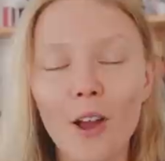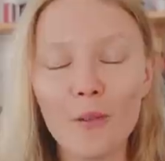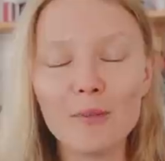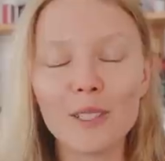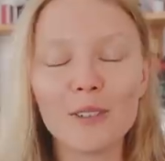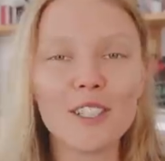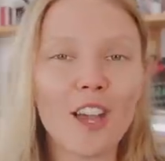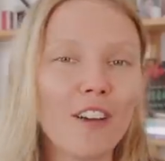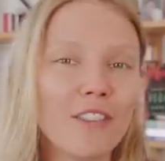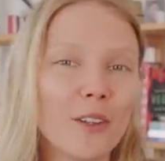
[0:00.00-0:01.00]
Home decor is
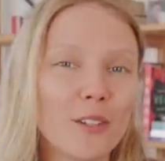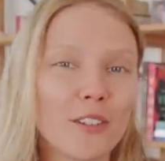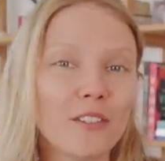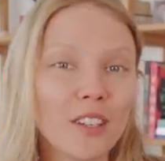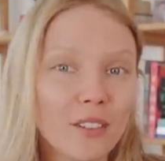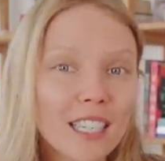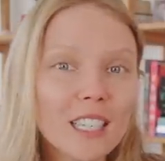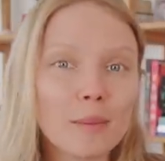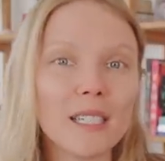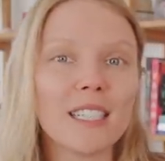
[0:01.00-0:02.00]
often also very
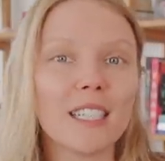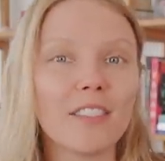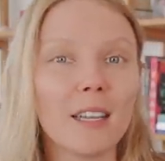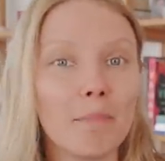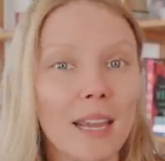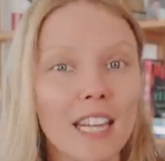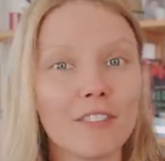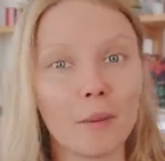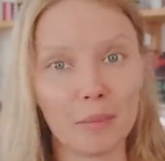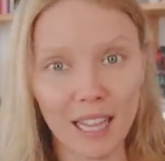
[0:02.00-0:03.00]
expensive and
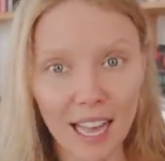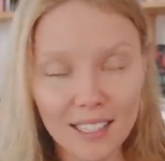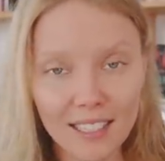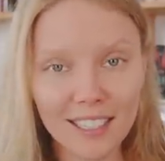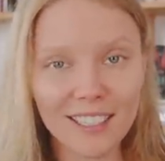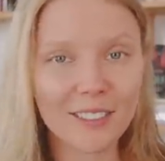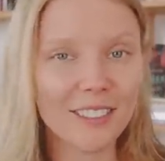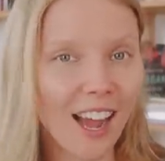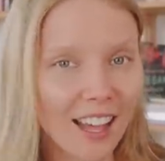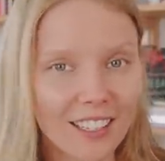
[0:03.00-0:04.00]
made from plastic
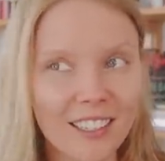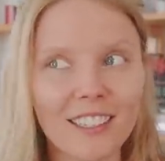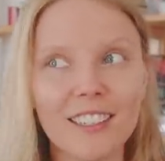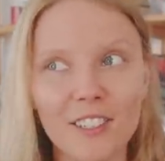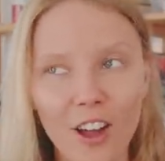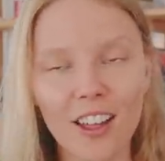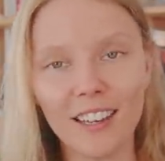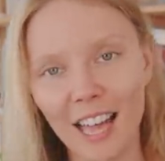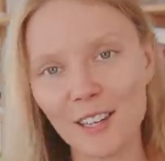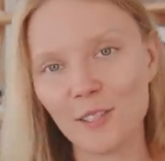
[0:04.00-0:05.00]
or other
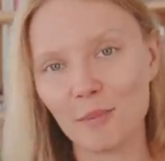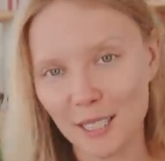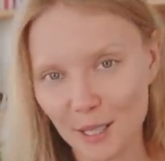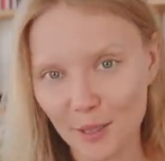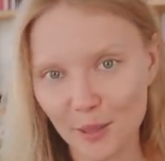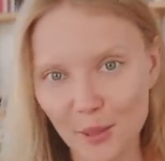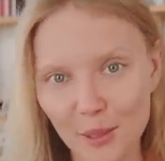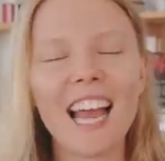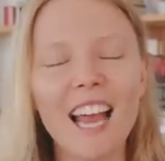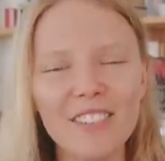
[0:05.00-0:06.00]
non-natural
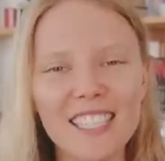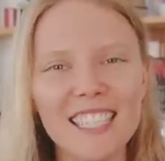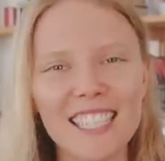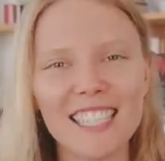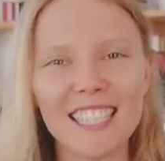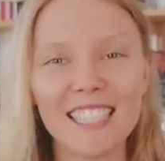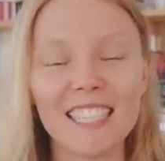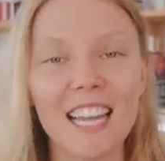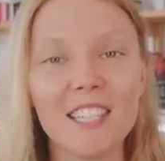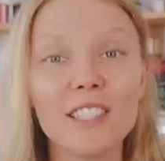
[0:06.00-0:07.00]
materials. I would suggest
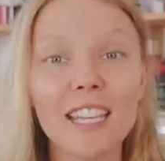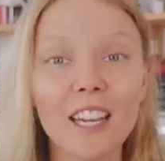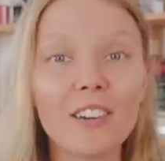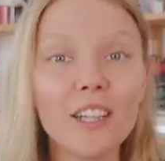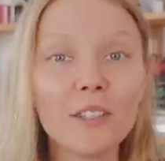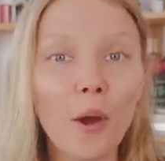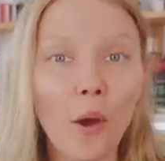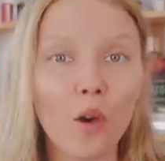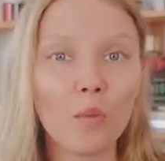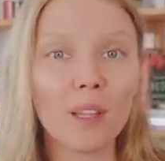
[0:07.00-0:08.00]
instead to decorate your home